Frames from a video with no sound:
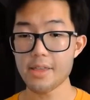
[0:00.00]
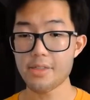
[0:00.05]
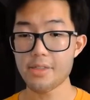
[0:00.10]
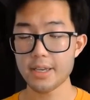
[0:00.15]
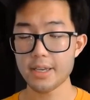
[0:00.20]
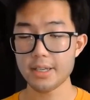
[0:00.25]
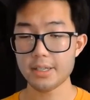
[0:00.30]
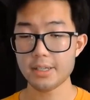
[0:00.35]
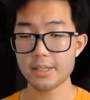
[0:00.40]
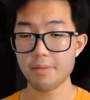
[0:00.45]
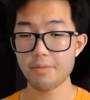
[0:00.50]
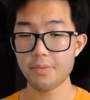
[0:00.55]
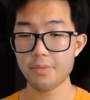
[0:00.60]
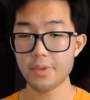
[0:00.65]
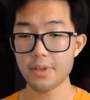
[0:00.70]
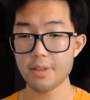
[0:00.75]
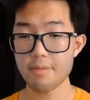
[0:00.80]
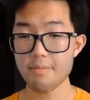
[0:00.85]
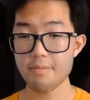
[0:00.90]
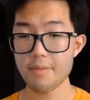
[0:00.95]
think it's
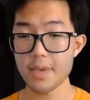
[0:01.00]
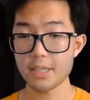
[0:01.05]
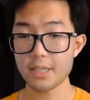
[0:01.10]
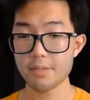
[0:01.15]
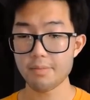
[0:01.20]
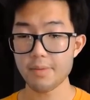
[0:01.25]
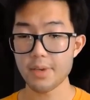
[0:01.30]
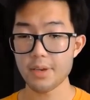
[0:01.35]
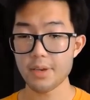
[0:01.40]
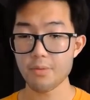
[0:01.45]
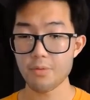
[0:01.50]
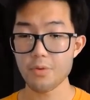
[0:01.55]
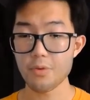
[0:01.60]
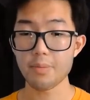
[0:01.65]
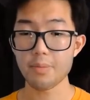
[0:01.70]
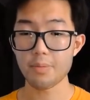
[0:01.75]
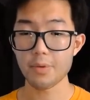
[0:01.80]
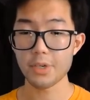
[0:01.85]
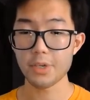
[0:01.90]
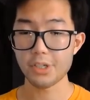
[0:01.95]
something that makes me
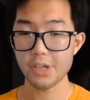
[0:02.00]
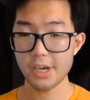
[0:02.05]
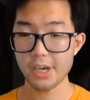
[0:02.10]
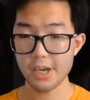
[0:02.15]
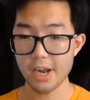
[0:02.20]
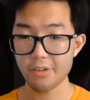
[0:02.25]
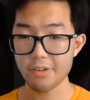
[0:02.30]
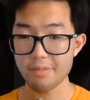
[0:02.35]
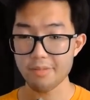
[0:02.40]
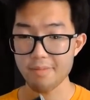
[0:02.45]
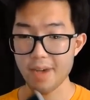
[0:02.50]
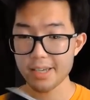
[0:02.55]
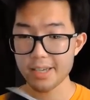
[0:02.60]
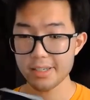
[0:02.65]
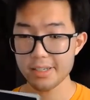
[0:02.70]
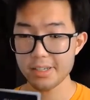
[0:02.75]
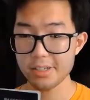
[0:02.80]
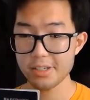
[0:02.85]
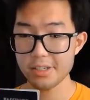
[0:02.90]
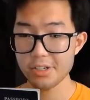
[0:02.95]
really appreciate not only my
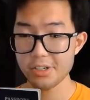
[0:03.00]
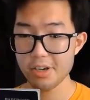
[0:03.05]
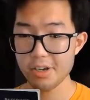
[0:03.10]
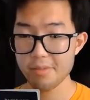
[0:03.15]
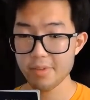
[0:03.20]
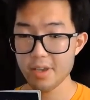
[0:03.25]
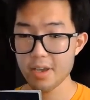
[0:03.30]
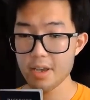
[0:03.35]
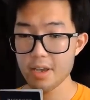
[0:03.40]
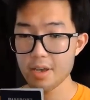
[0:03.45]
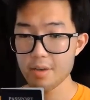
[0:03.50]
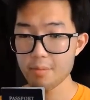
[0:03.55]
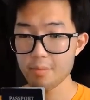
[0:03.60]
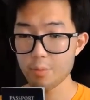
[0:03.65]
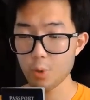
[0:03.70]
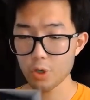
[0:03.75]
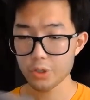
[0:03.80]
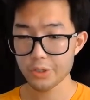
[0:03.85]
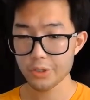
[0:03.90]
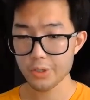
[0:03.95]
citizenship,
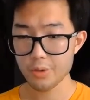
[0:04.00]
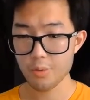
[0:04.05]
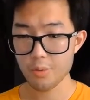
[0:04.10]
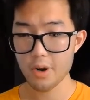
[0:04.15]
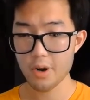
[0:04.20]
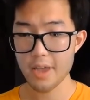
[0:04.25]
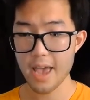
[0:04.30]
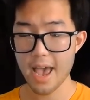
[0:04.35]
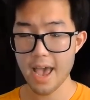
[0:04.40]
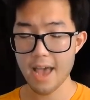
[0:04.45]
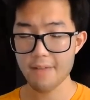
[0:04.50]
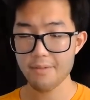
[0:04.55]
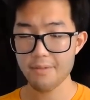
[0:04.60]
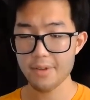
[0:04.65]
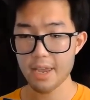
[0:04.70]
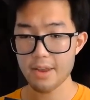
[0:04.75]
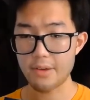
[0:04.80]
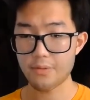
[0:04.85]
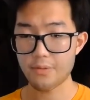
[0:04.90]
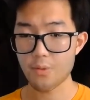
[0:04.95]
but also want to
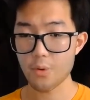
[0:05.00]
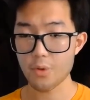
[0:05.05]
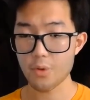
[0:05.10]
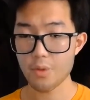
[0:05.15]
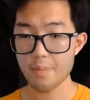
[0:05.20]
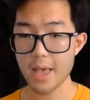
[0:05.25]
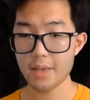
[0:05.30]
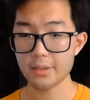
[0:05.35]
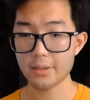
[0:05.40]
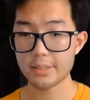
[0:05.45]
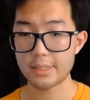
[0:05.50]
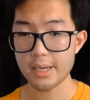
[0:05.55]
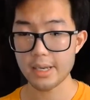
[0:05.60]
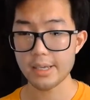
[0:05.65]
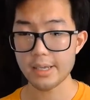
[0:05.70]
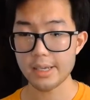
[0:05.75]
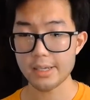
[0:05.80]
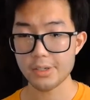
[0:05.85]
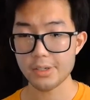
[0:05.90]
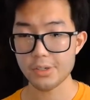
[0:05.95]
advocate for the
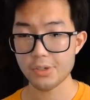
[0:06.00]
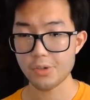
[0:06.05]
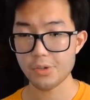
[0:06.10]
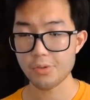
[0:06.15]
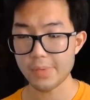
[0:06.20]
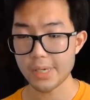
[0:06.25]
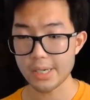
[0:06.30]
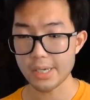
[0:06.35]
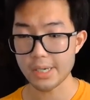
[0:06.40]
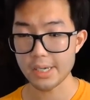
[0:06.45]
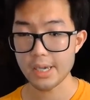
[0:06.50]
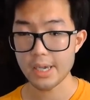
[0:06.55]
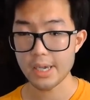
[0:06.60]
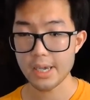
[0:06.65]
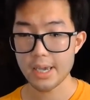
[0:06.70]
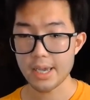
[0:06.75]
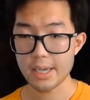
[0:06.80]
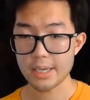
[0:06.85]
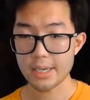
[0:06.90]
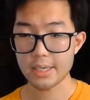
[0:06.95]
Palestinians to be
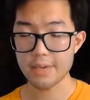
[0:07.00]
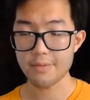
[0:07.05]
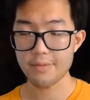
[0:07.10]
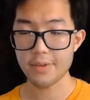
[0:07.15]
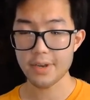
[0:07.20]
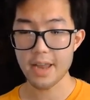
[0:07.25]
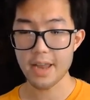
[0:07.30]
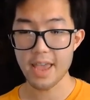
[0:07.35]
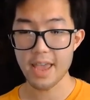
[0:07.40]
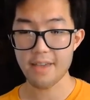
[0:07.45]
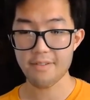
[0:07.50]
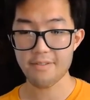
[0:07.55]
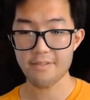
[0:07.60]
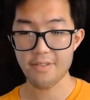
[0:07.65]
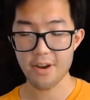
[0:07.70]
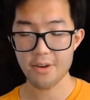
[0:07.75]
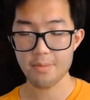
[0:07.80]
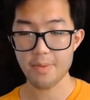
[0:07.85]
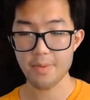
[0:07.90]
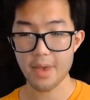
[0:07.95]
given a
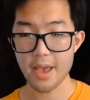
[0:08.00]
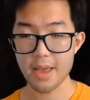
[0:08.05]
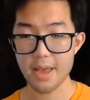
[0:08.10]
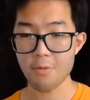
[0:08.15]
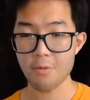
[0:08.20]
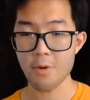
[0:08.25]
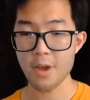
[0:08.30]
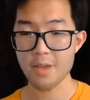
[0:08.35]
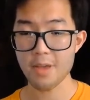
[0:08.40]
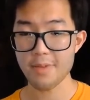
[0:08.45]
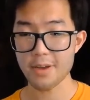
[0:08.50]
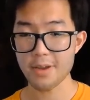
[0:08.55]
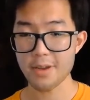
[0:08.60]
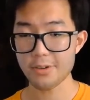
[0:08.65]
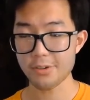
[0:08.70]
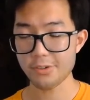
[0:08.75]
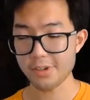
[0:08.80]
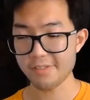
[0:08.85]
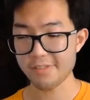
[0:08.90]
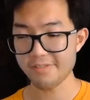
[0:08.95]
fair and way
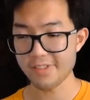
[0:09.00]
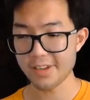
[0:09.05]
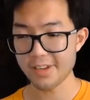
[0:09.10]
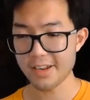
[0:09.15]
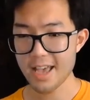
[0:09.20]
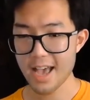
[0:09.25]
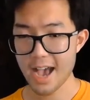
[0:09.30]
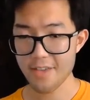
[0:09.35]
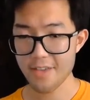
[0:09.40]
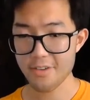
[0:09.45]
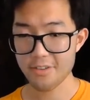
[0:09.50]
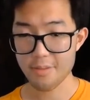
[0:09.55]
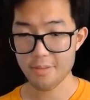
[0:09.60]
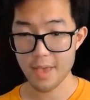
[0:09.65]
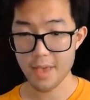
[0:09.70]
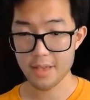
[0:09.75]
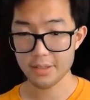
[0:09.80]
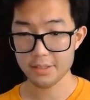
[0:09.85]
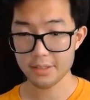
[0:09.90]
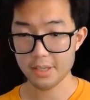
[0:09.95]
better treatment. I think the
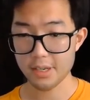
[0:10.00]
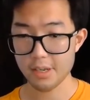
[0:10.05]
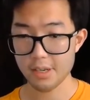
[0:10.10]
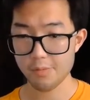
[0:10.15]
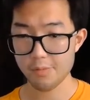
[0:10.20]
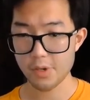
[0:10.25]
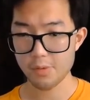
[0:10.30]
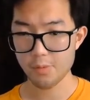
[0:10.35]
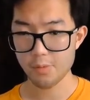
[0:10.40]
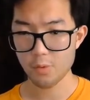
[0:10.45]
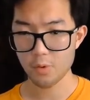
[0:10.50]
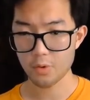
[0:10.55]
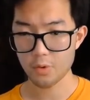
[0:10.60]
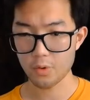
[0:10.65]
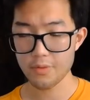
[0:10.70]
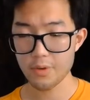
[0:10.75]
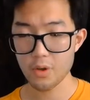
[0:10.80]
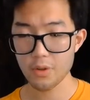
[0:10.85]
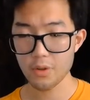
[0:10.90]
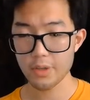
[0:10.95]
Palestinian people,
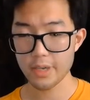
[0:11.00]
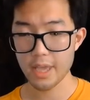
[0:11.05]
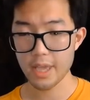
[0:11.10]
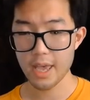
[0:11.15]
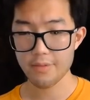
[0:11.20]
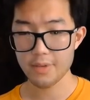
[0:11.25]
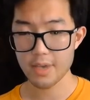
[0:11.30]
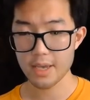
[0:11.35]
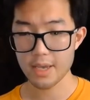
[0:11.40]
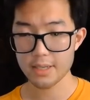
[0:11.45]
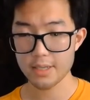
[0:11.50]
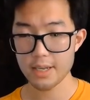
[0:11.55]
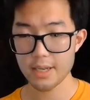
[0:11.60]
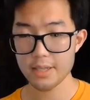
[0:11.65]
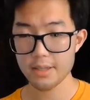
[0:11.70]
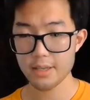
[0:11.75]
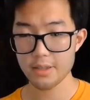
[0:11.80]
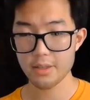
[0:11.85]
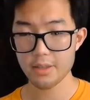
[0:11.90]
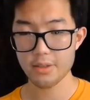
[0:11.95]
given all the caveats, and
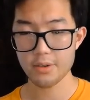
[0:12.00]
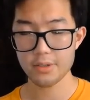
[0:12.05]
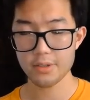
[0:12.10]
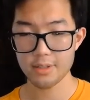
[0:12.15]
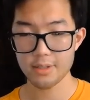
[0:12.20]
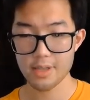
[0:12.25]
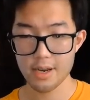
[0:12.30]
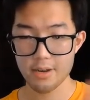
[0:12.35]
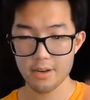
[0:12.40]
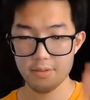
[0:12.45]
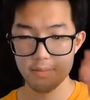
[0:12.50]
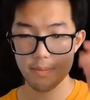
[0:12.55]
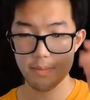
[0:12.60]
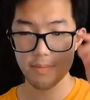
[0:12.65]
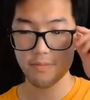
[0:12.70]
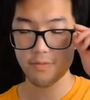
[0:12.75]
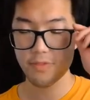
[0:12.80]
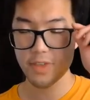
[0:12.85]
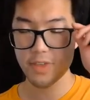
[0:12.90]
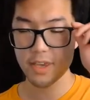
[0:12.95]
I think that there's a lot of
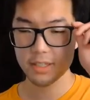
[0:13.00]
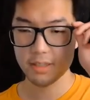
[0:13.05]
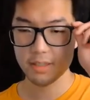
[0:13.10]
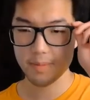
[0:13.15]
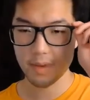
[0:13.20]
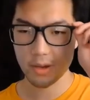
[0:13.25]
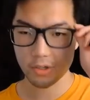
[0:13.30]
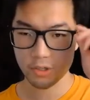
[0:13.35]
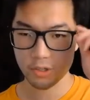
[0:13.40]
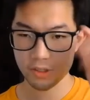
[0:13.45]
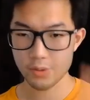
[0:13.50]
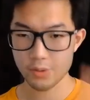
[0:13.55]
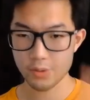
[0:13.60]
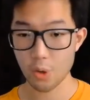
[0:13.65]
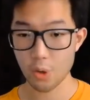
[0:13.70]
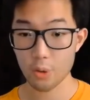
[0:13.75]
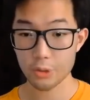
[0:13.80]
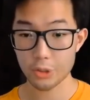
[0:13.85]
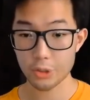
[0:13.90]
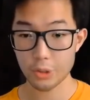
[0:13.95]
things about
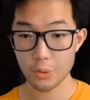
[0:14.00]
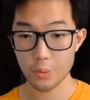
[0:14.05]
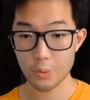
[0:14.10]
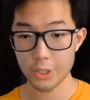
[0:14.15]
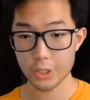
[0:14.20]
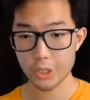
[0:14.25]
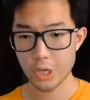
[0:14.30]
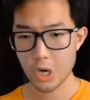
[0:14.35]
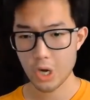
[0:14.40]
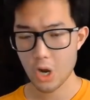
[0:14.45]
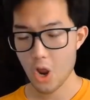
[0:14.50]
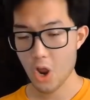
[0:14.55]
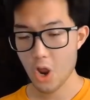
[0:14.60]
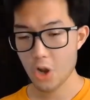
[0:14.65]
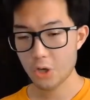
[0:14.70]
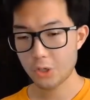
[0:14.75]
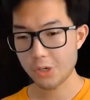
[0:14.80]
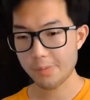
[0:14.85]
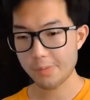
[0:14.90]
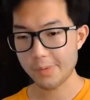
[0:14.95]
Jewish culture which
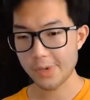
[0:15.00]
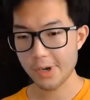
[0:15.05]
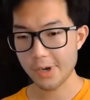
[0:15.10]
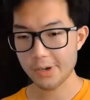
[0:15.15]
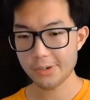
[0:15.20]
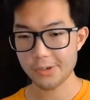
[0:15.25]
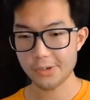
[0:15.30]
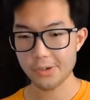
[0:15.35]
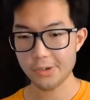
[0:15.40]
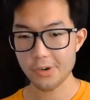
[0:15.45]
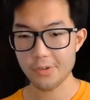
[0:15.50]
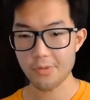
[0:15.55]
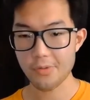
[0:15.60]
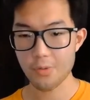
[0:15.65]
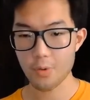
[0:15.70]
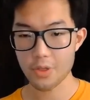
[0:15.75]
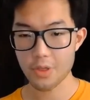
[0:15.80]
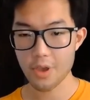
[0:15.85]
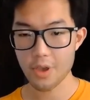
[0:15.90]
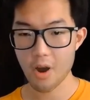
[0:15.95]
should be understood for
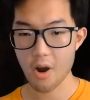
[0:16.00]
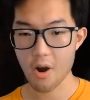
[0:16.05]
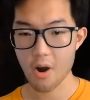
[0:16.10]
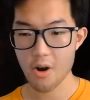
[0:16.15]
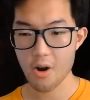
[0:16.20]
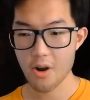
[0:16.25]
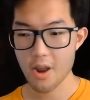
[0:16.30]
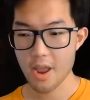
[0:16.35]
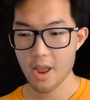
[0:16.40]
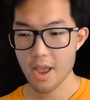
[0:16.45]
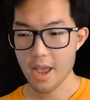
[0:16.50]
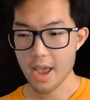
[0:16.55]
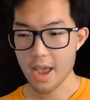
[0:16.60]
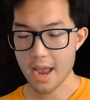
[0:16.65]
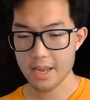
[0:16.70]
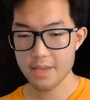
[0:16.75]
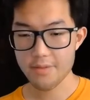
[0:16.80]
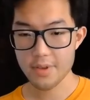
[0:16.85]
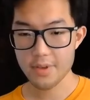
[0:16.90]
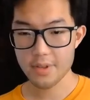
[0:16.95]
what they are.
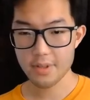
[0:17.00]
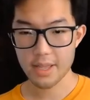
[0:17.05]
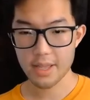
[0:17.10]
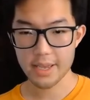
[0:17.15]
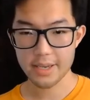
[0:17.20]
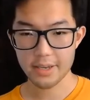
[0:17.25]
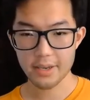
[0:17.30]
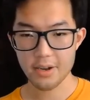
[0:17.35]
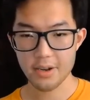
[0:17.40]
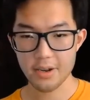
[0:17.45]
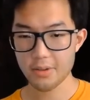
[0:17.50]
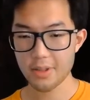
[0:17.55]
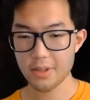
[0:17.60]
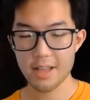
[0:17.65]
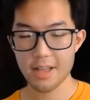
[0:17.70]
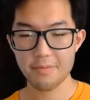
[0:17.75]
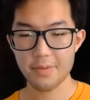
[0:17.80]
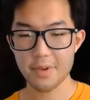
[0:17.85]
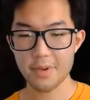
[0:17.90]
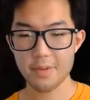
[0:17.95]
And even a
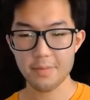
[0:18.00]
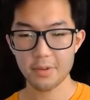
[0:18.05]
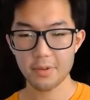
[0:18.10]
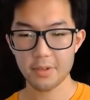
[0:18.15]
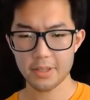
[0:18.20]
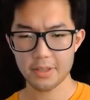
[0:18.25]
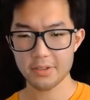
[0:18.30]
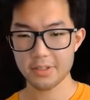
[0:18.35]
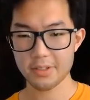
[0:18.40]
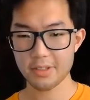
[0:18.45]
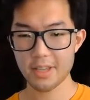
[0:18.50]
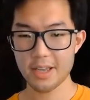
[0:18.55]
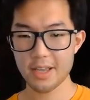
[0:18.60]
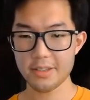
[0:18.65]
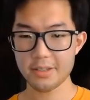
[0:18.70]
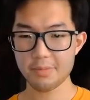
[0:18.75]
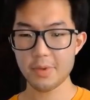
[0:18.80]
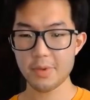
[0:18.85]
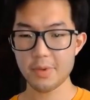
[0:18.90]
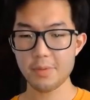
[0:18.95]
lot of people, there's a lot of
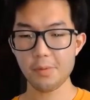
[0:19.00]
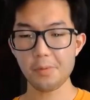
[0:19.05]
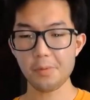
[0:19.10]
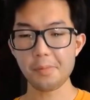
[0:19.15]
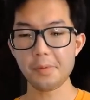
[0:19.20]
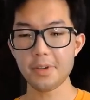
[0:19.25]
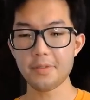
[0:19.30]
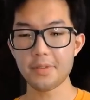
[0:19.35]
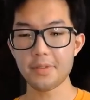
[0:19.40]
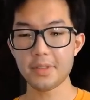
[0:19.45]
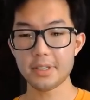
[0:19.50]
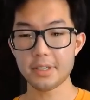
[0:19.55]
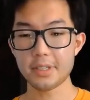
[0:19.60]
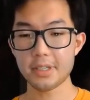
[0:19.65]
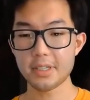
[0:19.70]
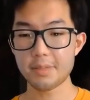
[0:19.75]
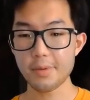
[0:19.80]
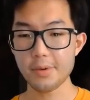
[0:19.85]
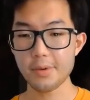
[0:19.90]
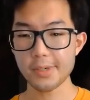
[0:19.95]
these people who believe in these
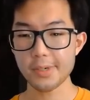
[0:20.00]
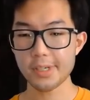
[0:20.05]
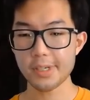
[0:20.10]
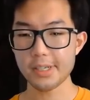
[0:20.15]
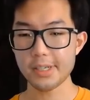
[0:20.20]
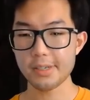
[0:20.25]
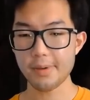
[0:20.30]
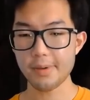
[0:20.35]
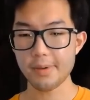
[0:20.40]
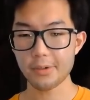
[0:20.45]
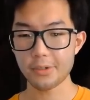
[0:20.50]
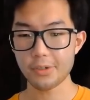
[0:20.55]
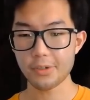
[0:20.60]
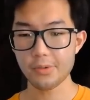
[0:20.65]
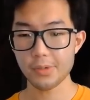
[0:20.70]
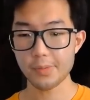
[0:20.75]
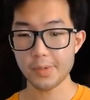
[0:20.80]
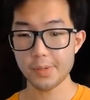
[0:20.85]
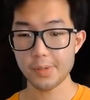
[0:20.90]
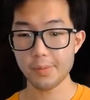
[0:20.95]
conspiracies about
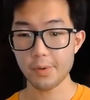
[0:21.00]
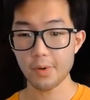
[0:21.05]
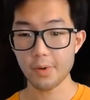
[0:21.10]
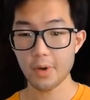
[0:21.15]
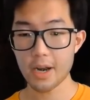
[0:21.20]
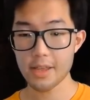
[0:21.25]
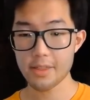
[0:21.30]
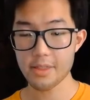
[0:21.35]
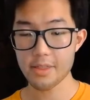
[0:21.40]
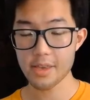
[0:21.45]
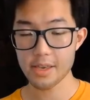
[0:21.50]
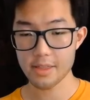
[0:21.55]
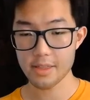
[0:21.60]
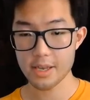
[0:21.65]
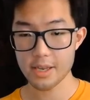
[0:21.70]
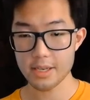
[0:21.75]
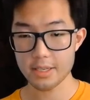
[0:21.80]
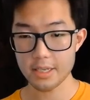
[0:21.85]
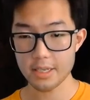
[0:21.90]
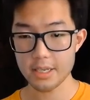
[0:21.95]
Jewish people. And I think
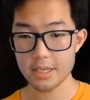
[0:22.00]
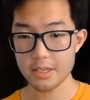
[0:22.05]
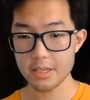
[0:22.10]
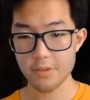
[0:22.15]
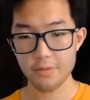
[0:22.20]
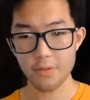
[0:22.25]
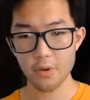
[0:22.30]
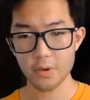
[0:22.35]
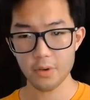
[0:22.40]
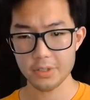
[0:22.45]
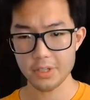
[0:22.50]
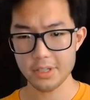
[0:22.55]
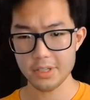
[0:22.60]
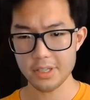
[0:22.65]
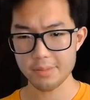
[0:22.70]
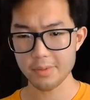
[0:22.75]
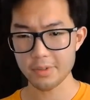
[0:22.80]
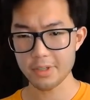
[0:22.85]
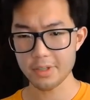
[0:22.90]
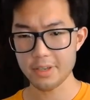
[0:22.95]
that it's easy to fall into
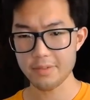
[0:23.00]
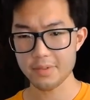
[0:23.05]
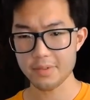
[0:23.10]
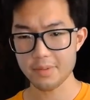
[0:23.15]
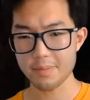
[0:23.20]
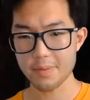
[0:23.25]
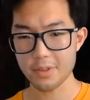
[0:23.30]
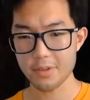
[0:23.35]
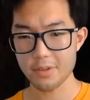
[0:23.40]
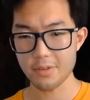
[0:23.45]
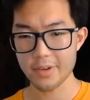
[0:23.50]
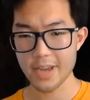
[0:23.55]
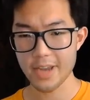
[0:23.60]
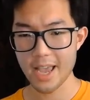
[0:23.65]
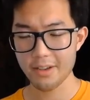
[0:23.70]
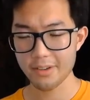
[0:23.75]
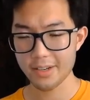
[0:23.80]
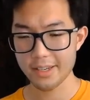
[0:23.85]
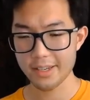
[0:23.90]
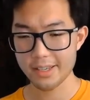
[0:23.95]
these beliefs. But the
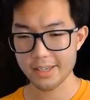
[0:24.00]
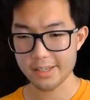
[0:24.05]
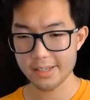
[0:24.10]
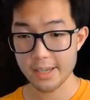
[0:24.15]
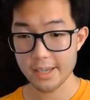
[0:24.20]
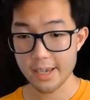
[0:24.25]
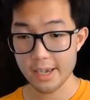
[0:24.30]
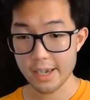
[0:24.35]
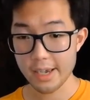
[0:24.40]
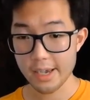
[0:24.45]
reality is,